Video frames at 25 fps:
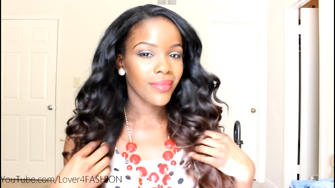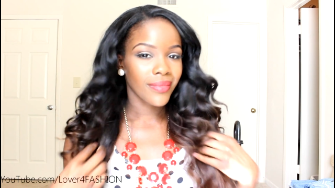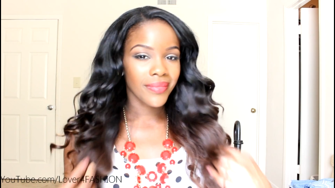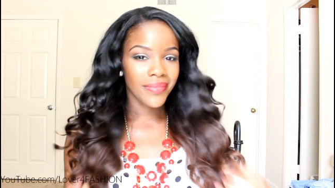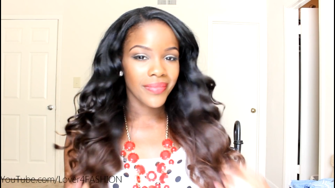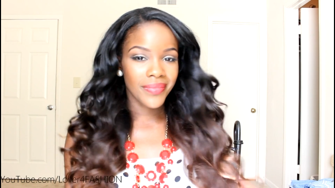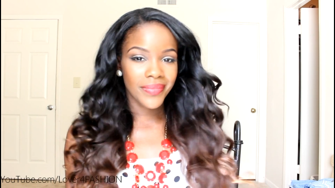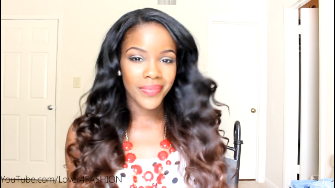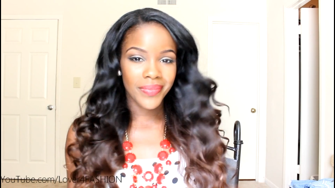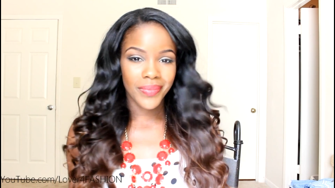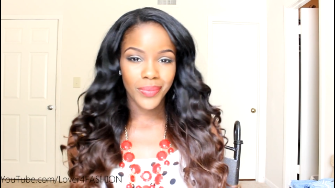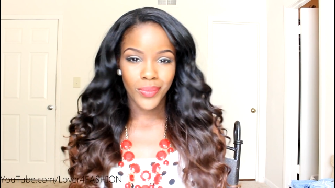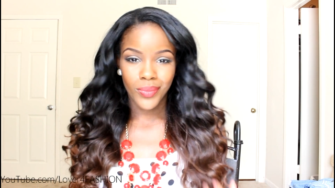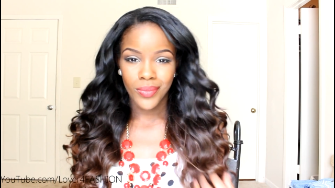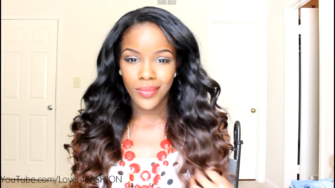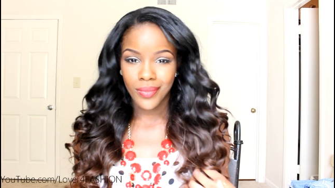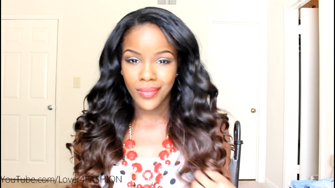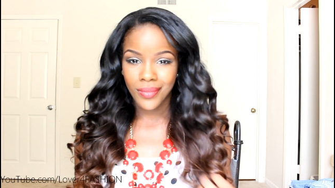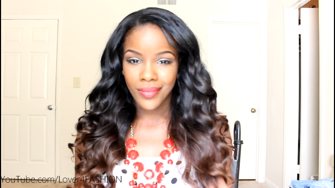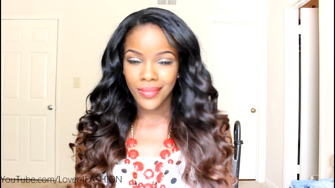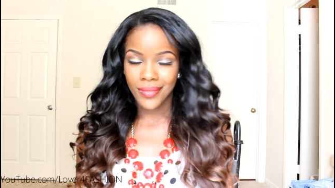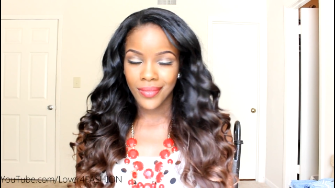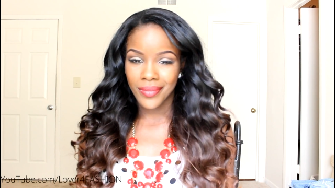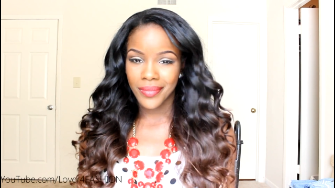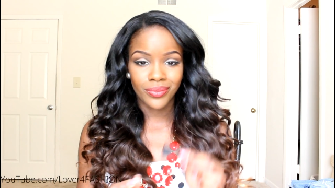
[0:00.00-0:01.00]

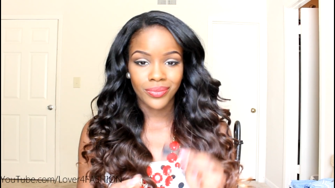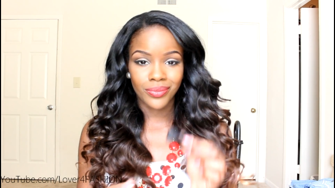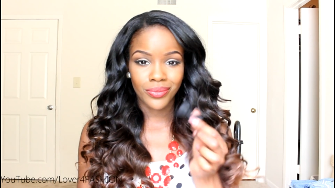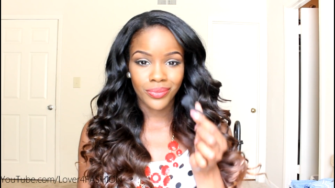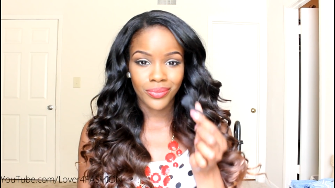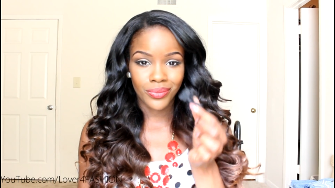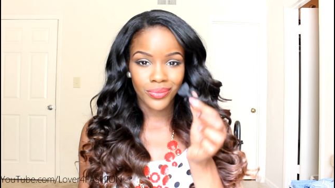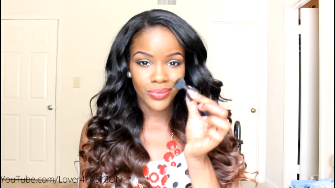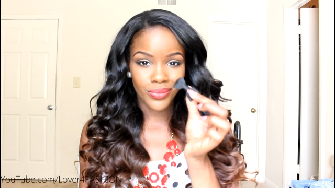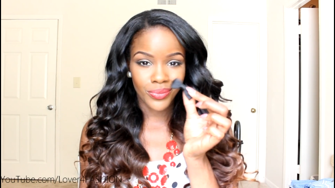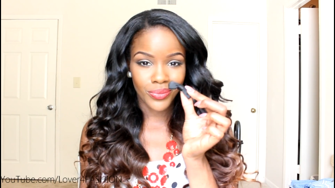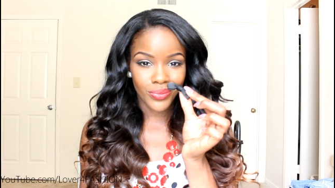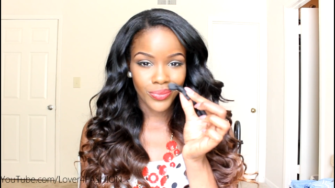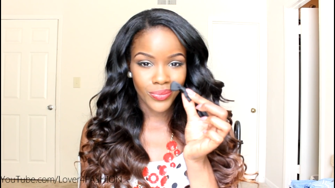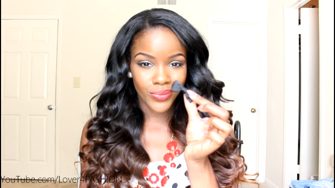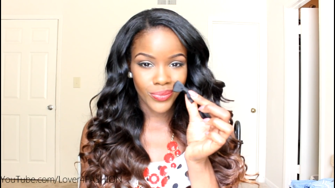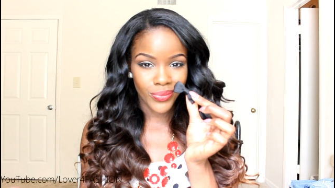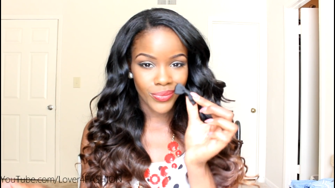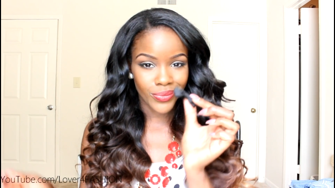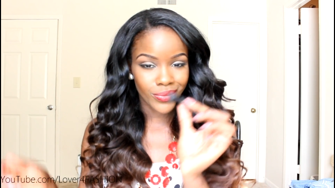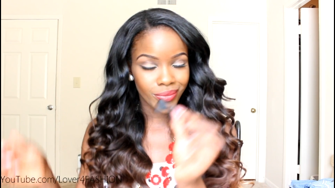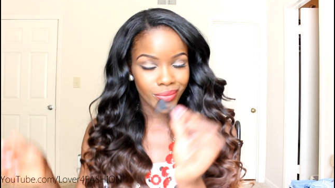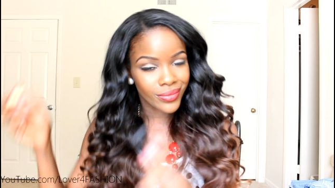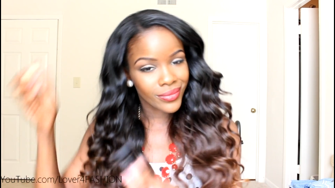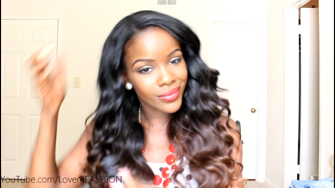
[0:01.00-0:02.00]

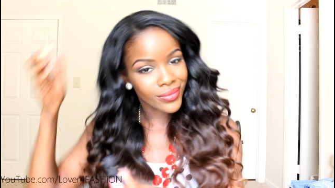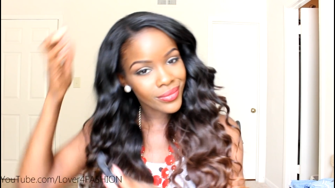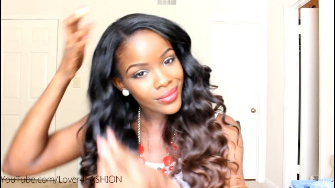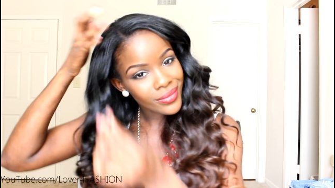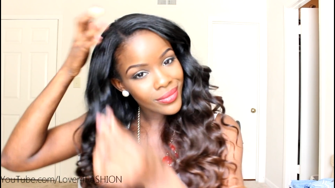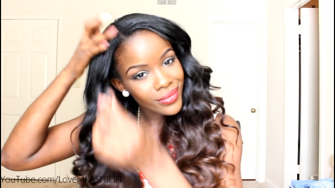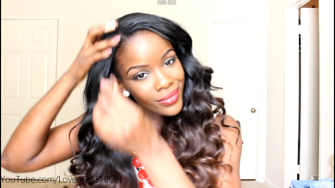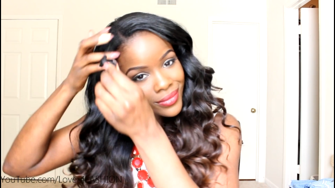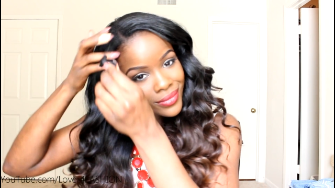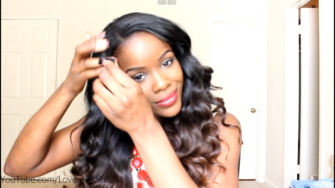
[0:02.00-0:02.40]
Nobody speaks.